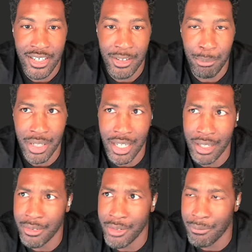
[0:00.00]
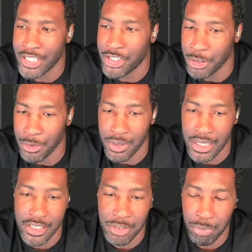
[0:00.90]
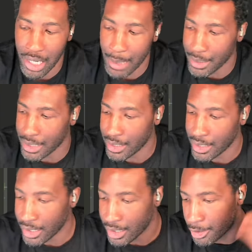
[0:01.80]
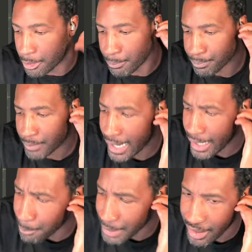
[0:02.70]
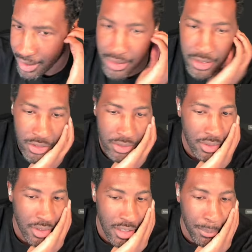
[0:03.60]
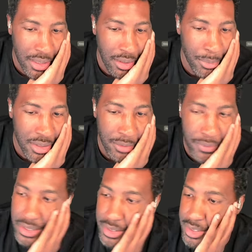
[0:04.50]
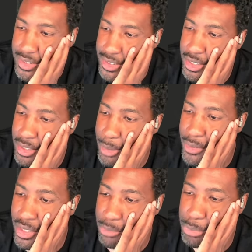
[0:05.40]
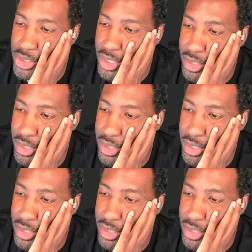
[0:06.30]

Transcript: But if I do, it's probably IMD Hunt. You can, you know what I mean? Let me see if it's matter of fact, let me check.